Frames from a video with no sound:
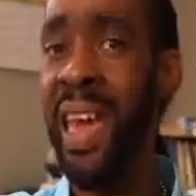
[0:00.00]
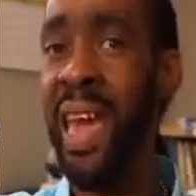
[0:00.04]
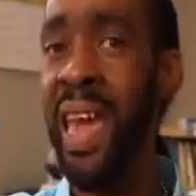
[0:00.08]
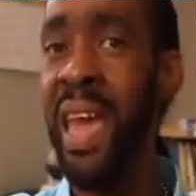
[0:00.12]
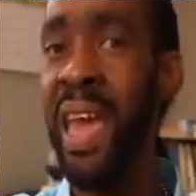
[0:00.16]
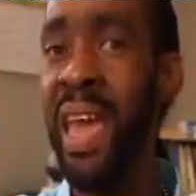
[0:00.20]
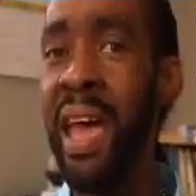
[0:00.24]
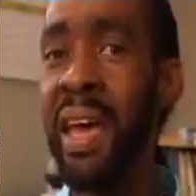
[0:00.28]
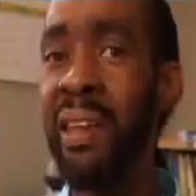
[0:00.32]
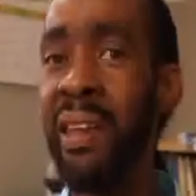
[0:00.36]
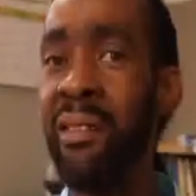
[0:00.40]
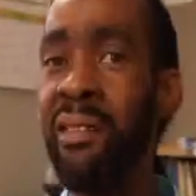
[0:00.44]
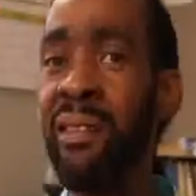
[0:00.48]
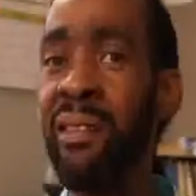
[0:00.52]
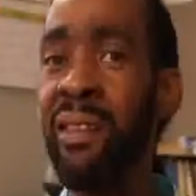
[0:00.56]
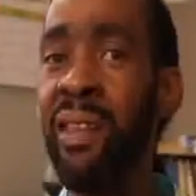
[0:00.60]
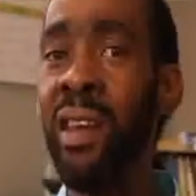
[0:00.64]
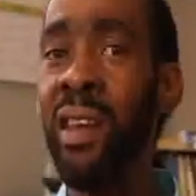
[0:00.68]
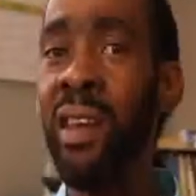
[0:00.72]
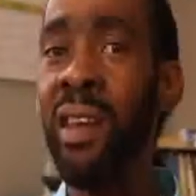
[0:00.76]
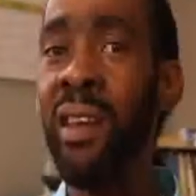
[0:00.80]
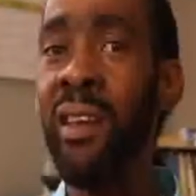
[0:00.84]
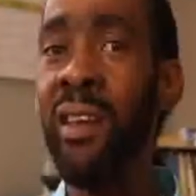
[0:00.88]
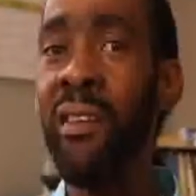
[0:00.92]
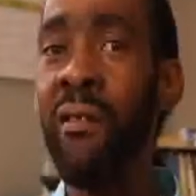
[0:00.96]
And
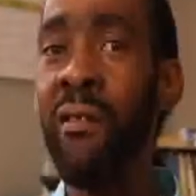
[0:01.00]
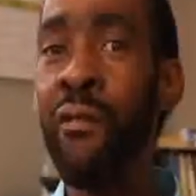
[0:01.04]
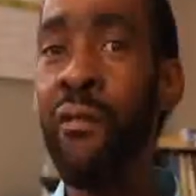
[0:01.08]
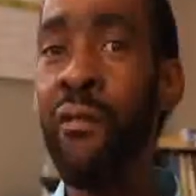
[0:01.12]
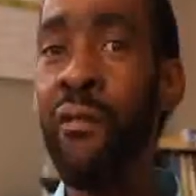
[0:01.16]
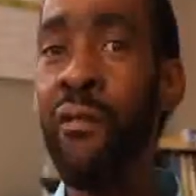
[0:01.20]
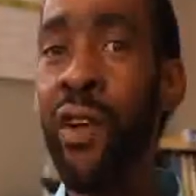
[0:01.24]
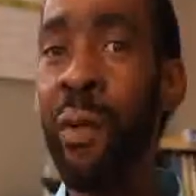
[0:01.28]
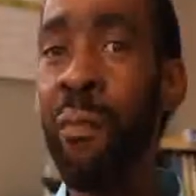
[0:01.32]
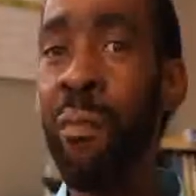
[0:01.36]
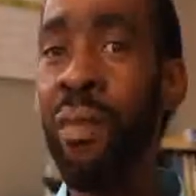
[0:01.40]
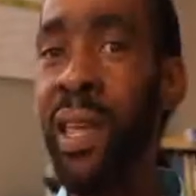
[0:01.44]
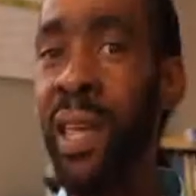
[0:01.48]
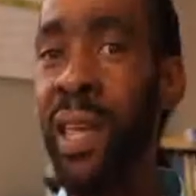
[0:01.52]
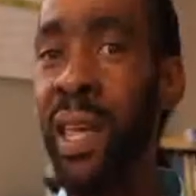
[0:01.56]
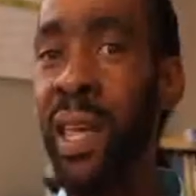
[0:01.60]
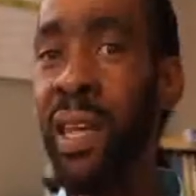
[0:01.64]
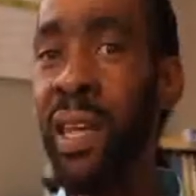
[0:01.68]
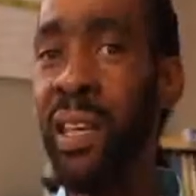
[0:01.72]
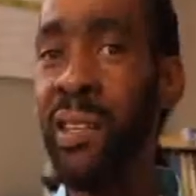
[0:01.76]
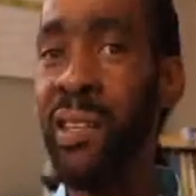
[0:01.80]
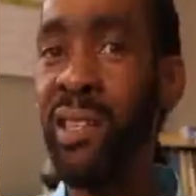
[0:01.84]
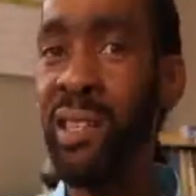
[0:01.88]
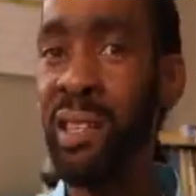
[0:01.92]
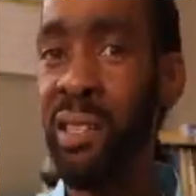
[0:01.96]
from the
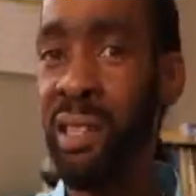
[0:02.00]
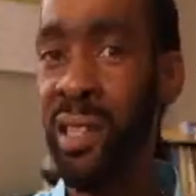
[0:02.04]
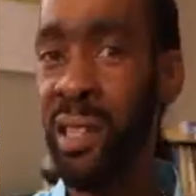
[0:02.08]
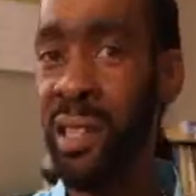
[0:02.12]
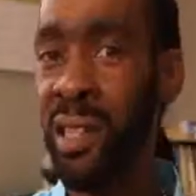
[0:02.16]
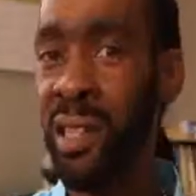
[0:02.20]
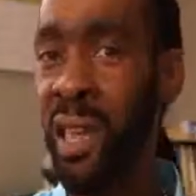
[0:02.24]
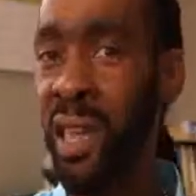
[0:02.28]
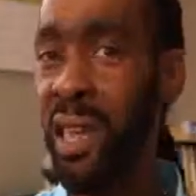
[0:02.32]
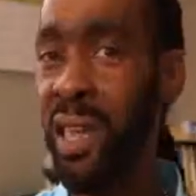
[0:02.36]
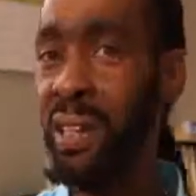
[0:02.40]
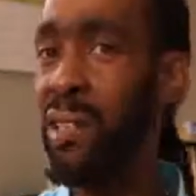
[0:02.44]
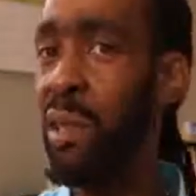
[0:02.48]
80s to today,